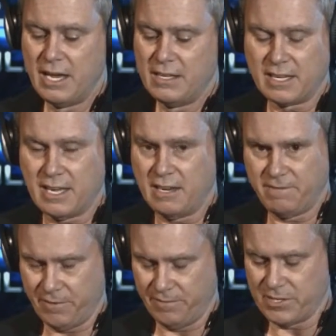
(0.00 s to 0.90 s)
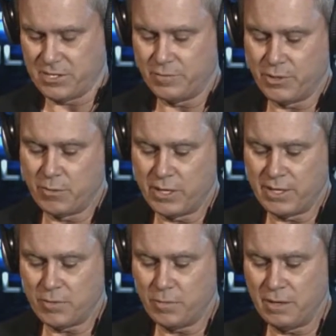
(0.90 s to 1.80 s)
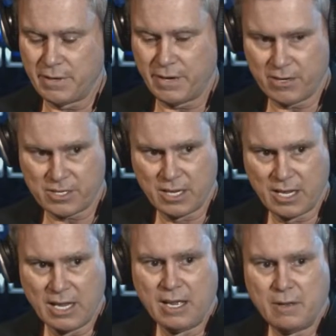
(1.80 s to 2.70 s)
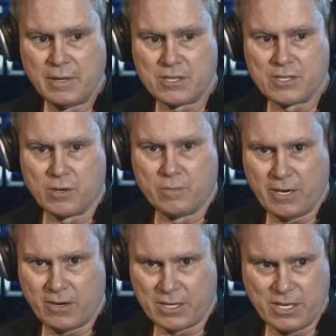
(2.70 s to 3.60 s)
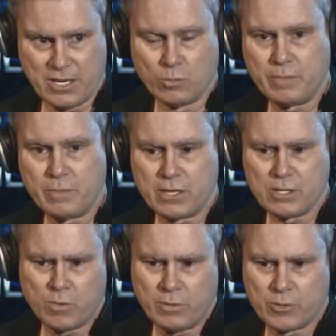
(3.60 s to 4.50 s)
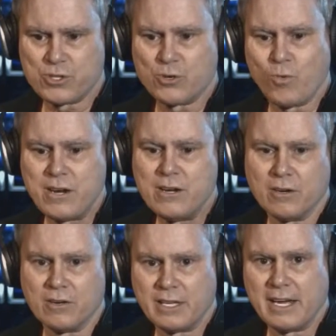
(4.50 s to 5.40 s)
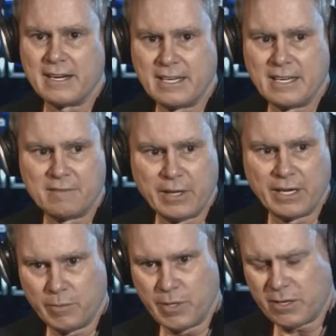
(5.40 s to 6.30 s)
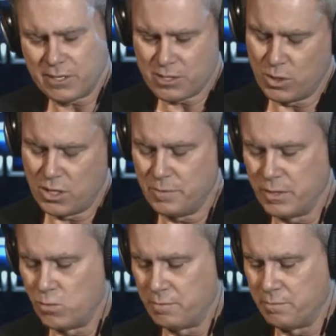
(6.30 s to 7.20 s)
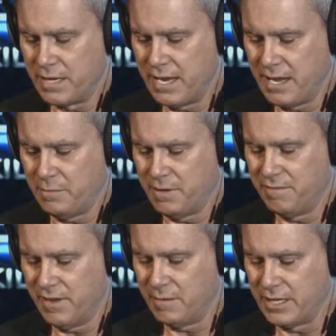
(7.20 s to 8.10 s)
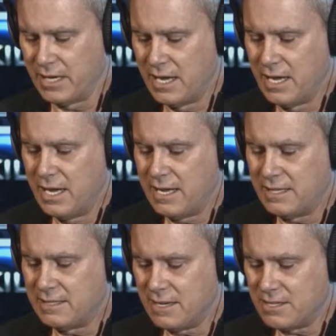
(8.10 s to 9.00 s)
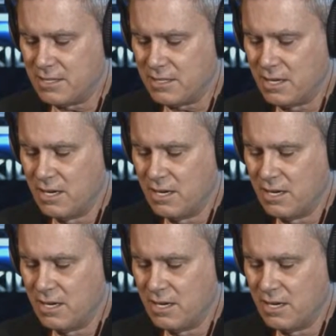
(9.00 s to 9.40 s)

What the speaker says: the Cannes Film Festival. They won't have to be embarrassed because they're Americans anymore, because we will surrender the idea of being Americans and we'll all be one big happy family. It doesn't